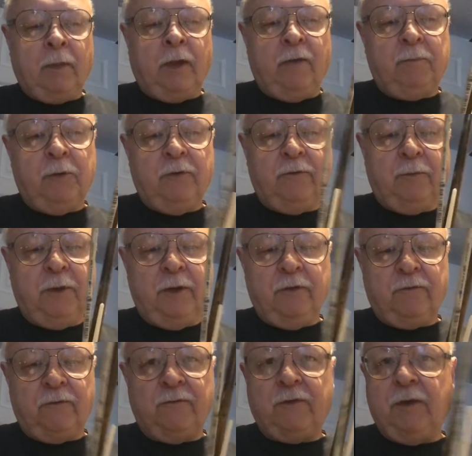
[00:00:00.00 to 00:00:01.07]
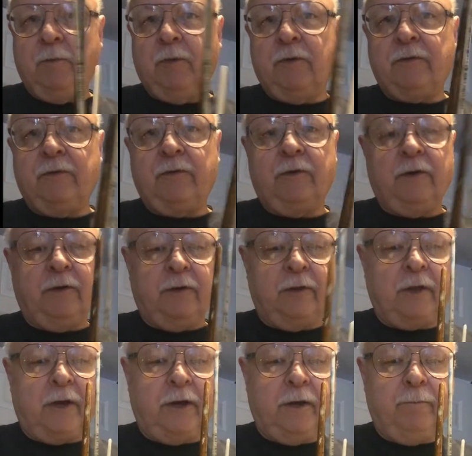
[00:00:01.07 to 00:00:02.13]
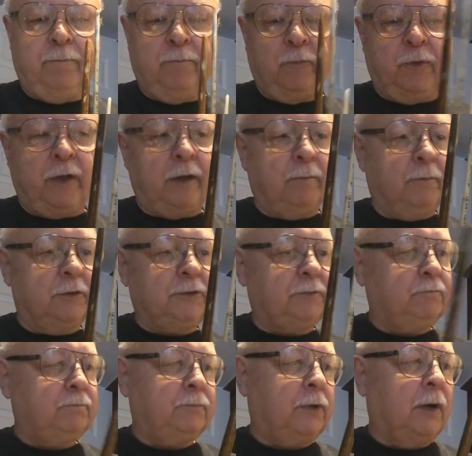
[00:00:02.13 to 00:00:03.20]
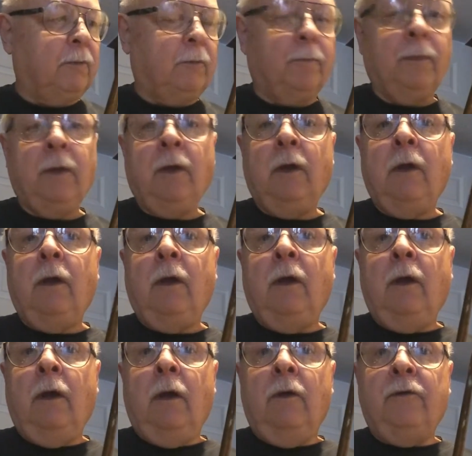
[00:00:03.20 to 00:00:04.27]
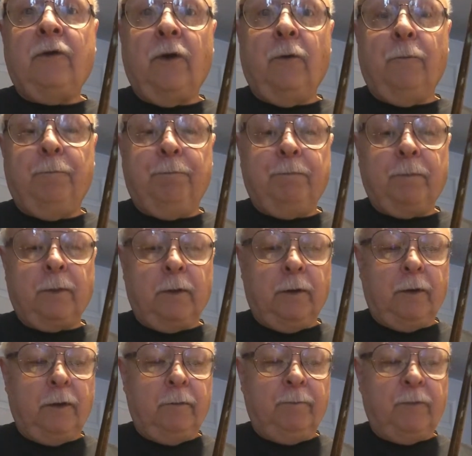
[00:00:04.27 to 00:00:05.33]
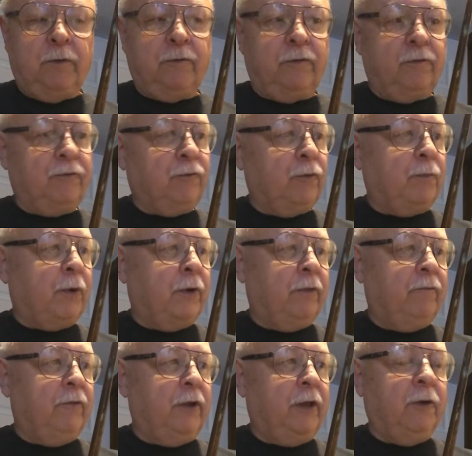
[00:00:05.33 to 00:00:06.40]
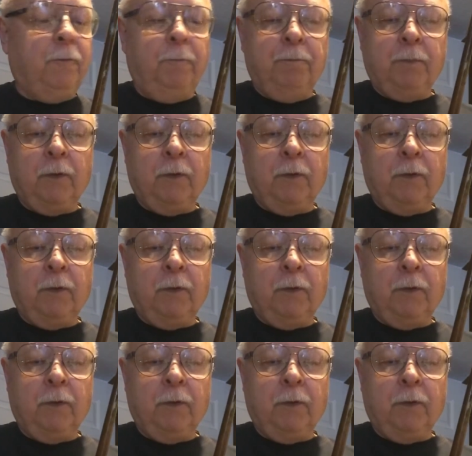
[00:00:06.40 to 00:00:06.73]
I put as many as 15 brushes in here at a time without much problem. So this is a short part of the video.